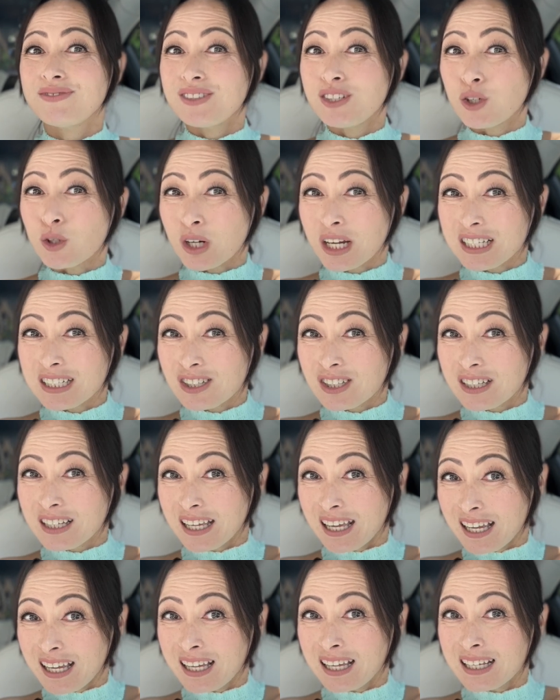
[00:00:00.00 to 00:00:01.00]
your
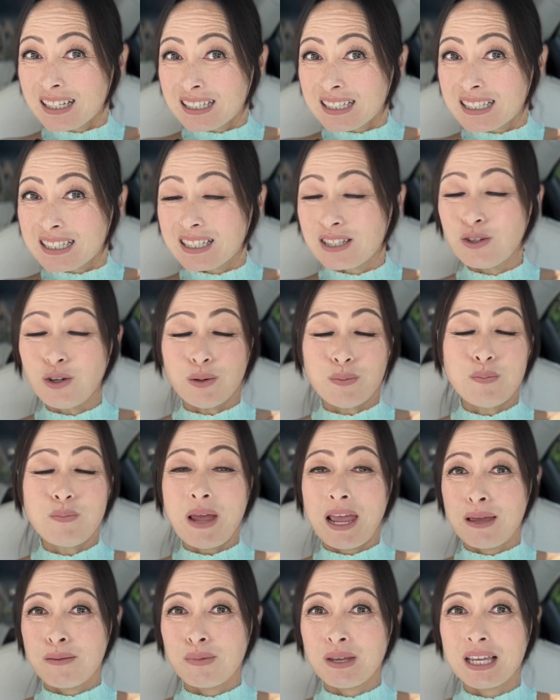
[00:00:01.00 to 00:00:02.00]
kid, your
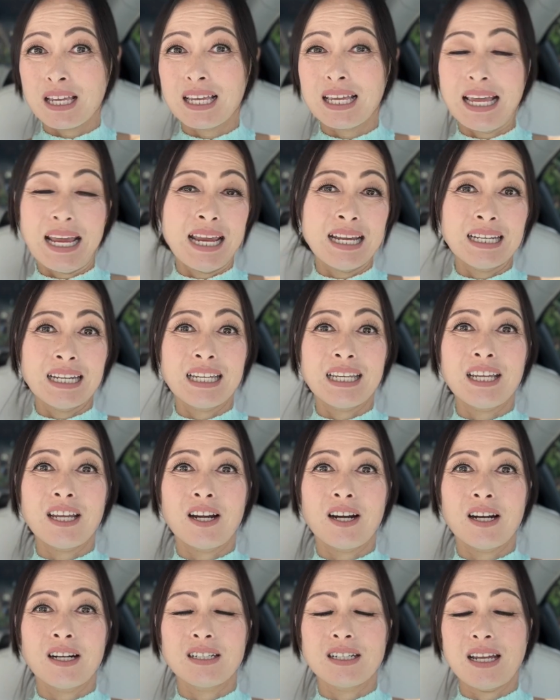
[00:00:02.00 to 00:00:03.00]
baby in
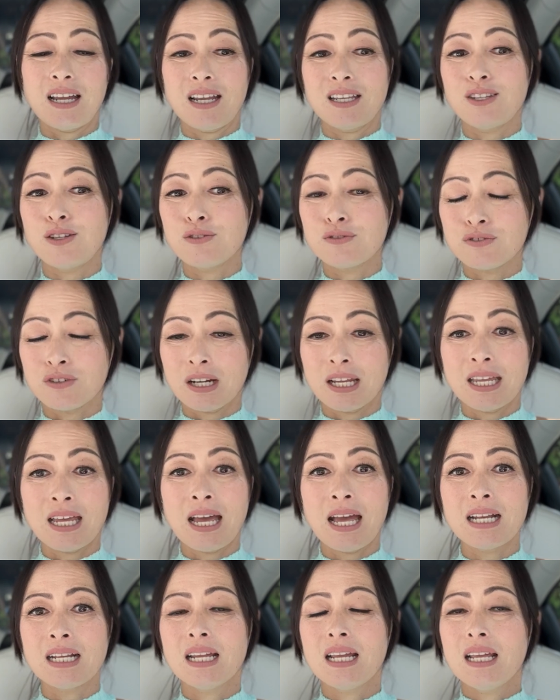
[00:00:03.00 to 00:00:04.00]
here, and you
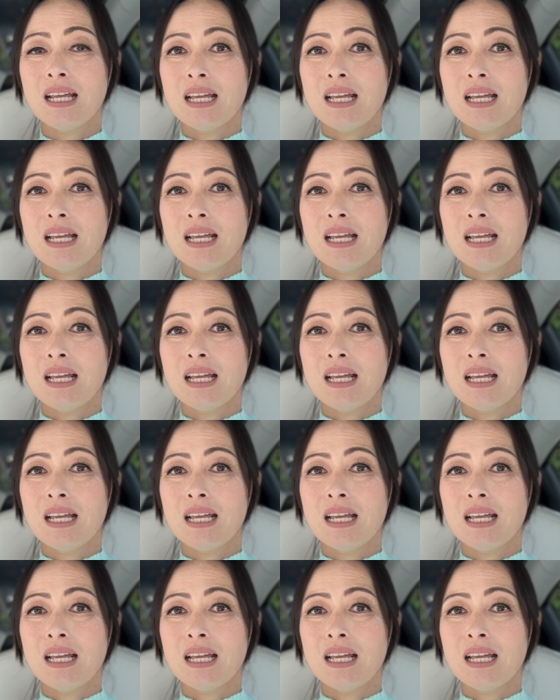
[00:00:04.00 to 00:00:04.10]
forget,